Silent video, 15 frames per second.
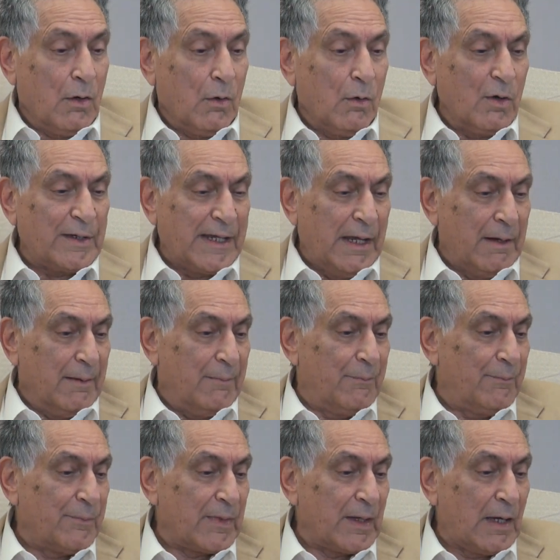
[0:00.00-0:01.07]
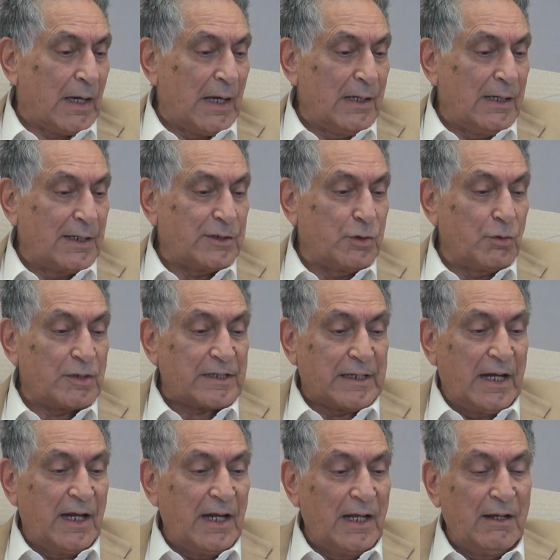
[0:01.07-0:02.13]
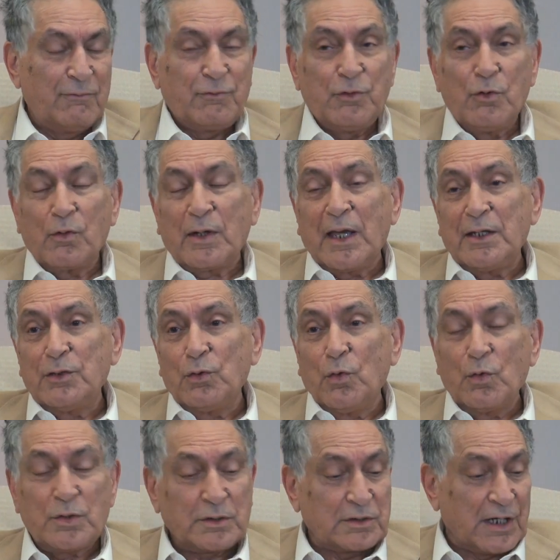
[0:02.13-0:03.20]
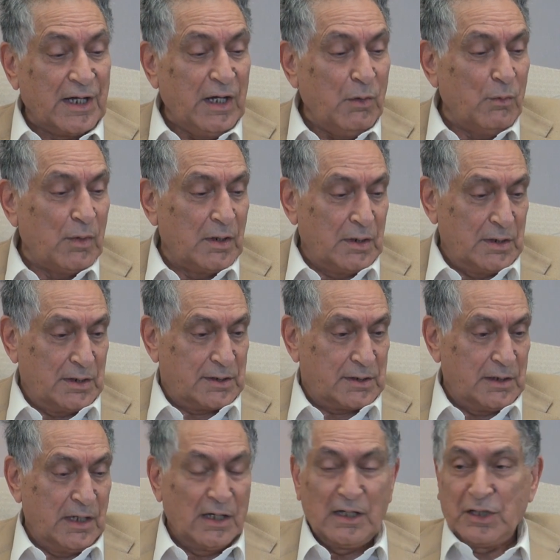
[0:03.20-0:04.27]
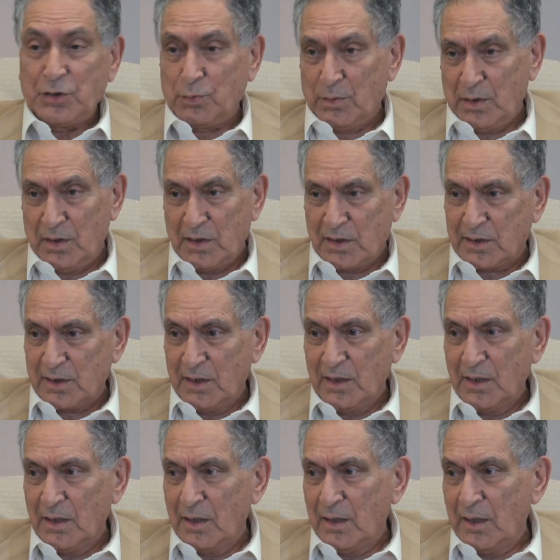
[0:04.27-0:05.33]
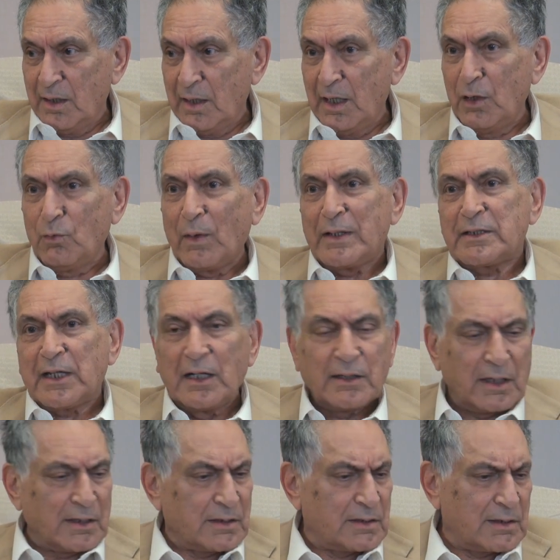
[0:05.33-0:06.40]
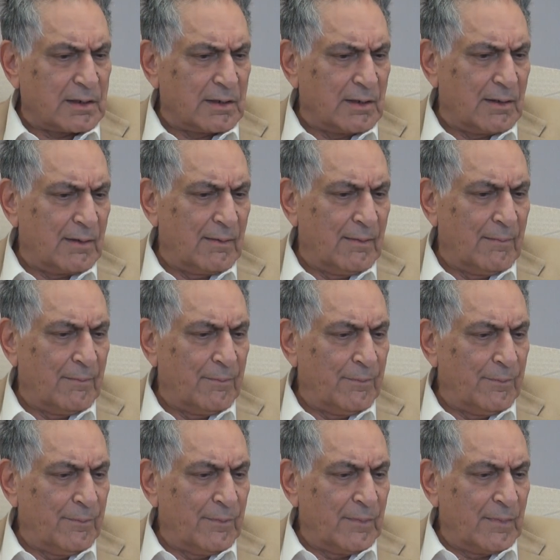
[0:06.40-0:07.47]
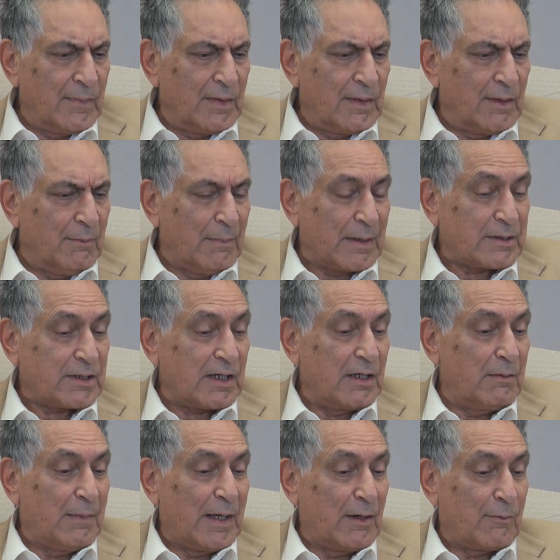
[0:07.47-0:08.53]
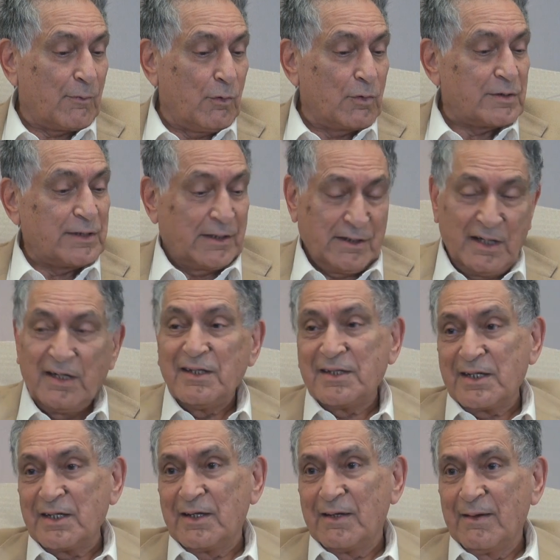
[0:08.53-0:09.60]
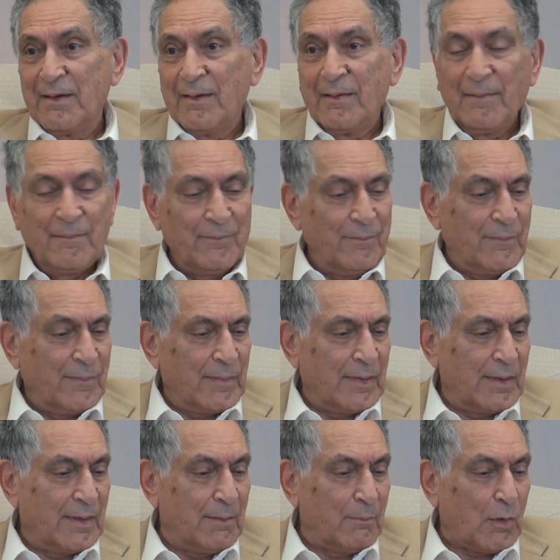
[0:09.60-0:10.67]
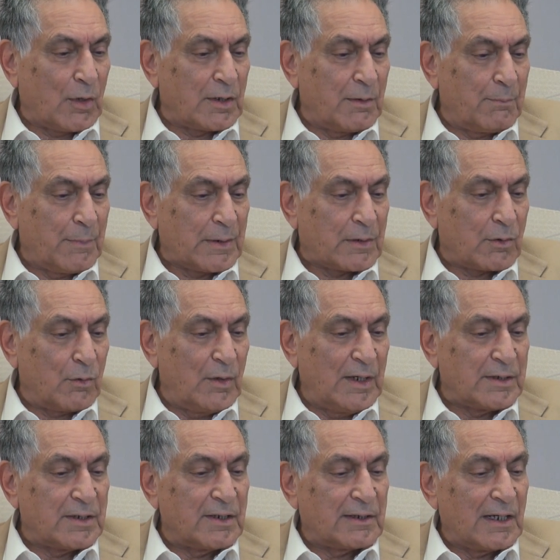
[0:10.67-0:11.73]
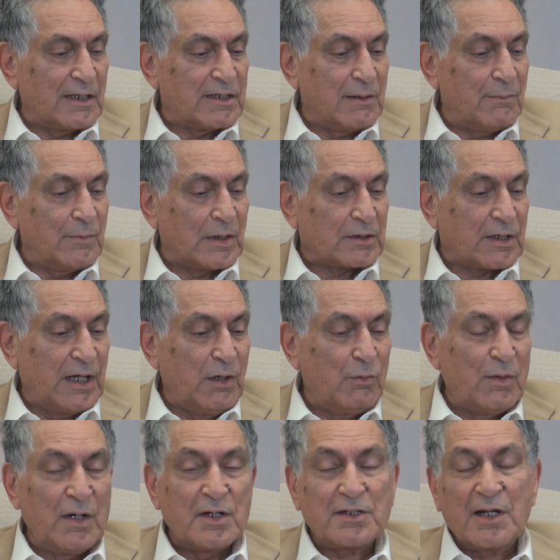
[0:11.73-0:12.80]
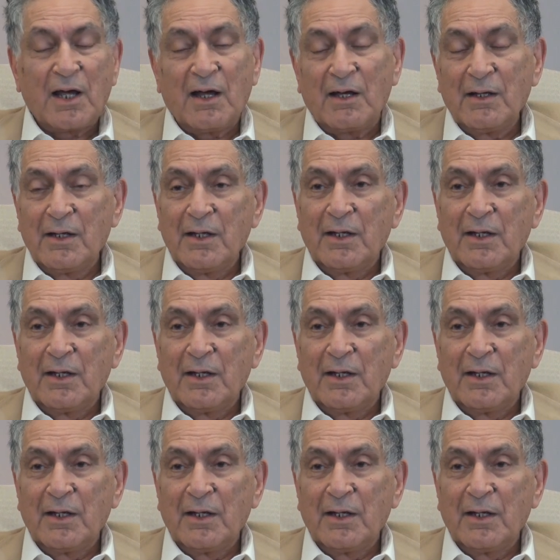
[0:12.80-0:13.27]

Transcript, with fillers: Okay, I let you stay if you can use three words, English words, in one sentence. The Mexican man, of course, agrees. The border patrol agent tells him the three words are